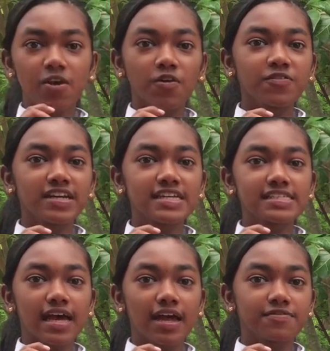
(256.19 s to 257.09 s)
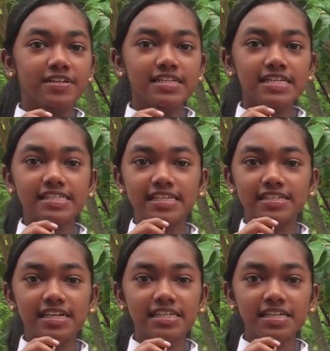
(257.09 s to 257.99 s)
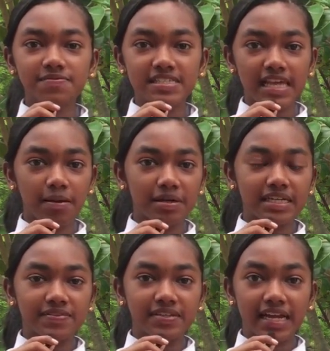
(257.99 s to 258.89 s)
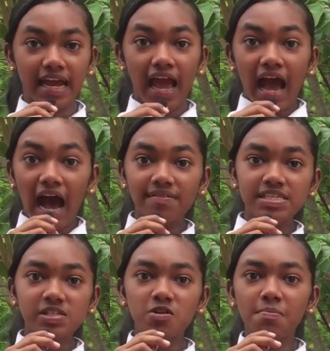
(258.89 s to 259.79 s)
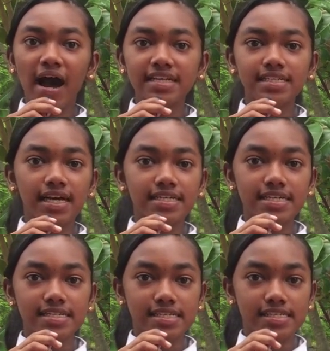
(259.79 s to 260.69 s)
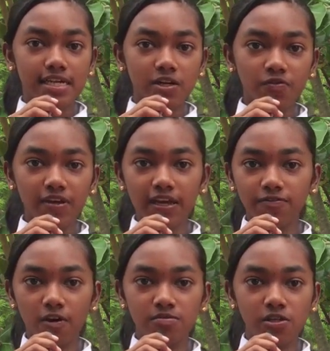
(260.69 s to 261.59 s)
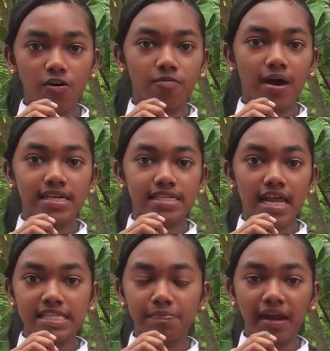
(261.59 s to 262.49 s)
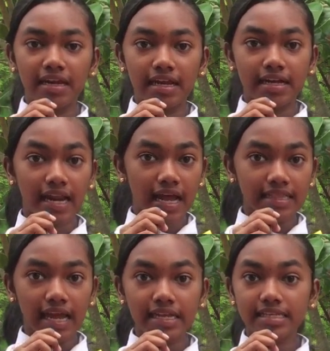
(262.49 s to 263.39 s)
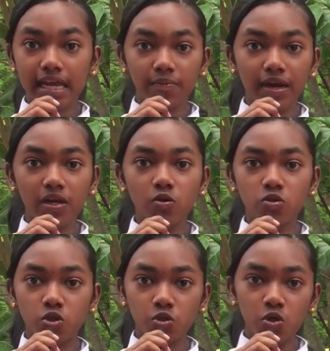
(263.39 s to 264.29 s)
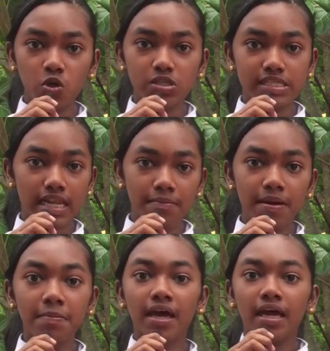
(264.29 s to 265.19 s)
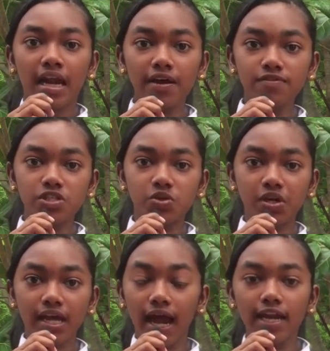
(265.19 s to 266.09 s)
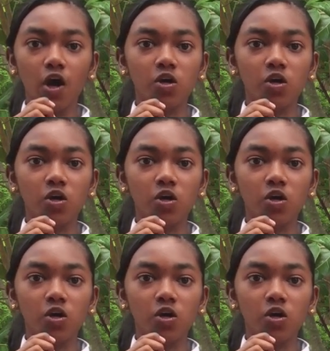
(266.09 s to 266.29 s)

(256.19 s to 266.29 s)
confidence and fitness is the tradition we celebrate every day. Our school martial art teaches a set of key forms of martial arts, mainly karate, taekwondo, judo, sinambam, rifle shooting and